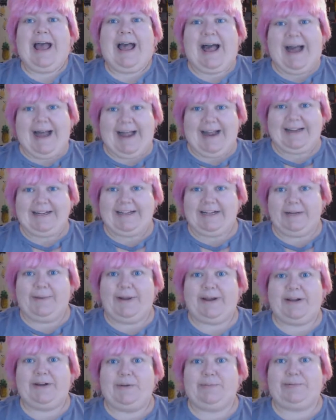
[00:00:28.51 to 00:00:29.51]
I need to
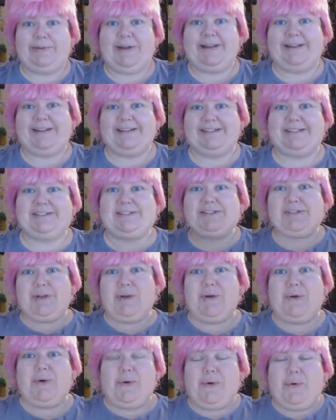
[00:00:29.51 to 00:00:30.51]
make a new playlist.
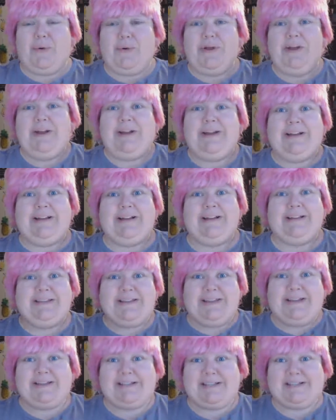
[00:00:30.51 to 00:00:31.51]
So,
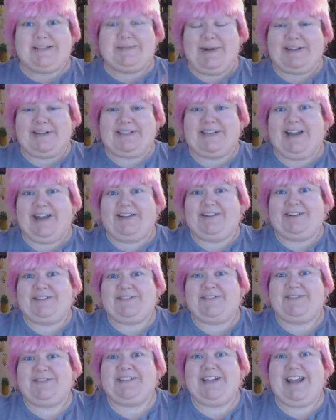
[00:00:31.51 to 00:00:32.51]
this is my challenge
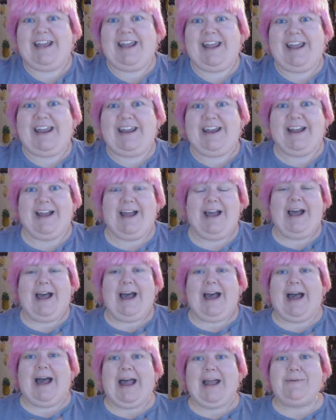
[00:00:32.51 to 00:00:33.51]
for the day.
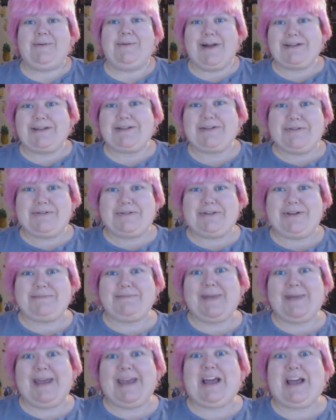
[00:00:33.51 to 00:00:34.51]
I want you to
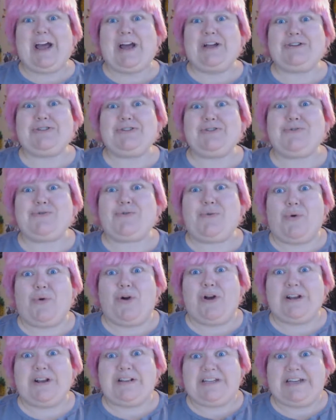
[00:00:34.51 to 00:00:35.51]
make a new
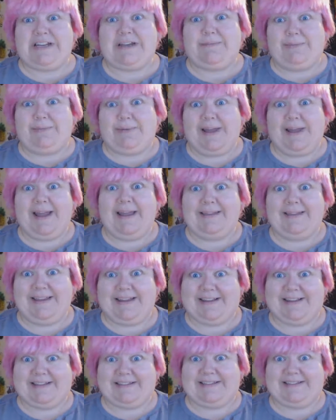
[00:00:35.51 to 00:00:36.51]
quarantine
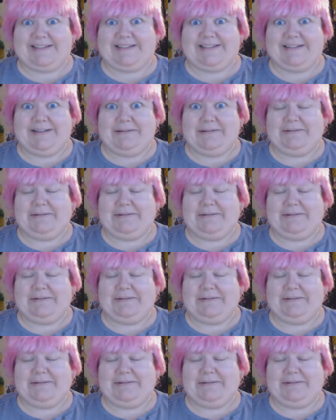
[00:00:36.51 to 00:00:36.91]
playlist.